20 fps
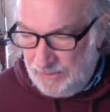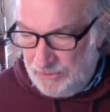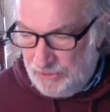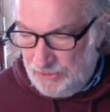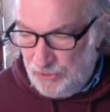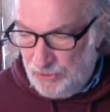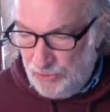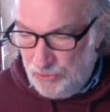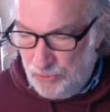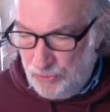
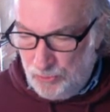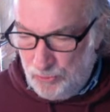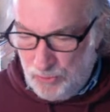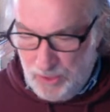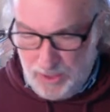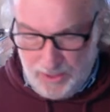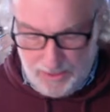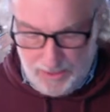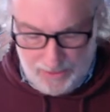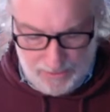
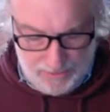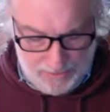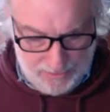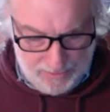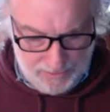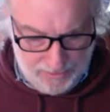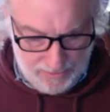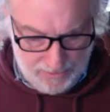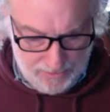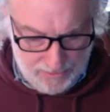to
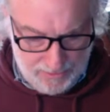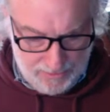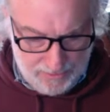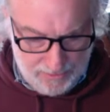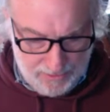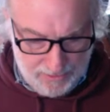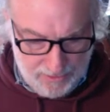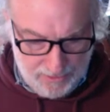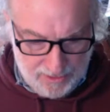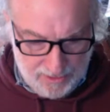
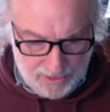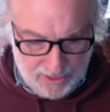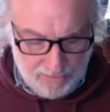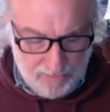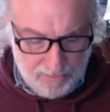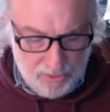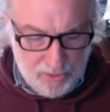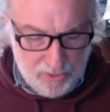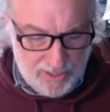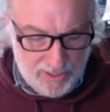
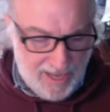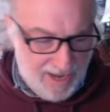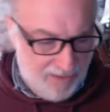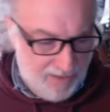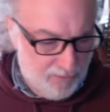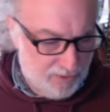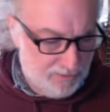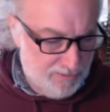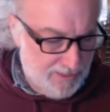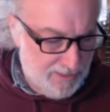
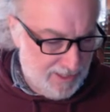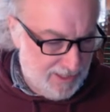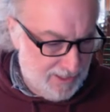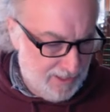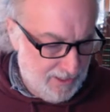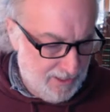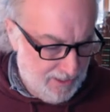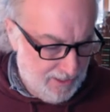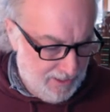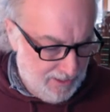communicate with
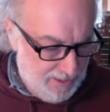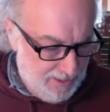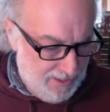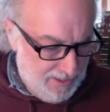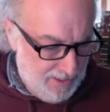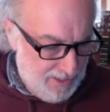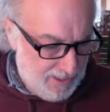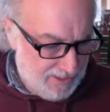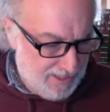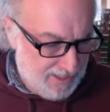me
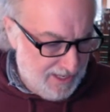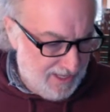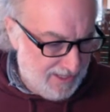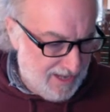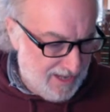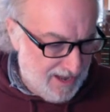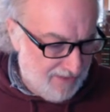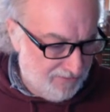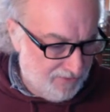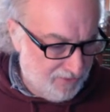
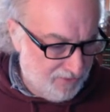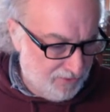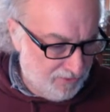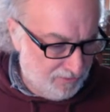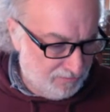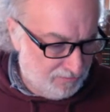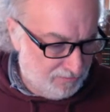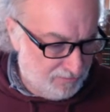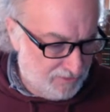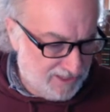again
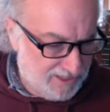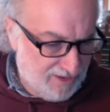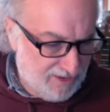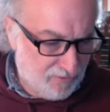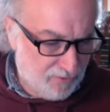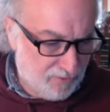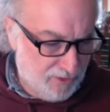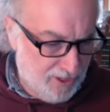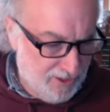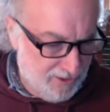after
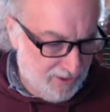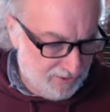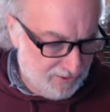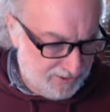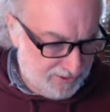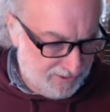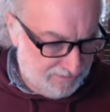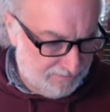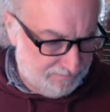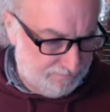several
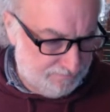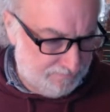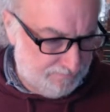years.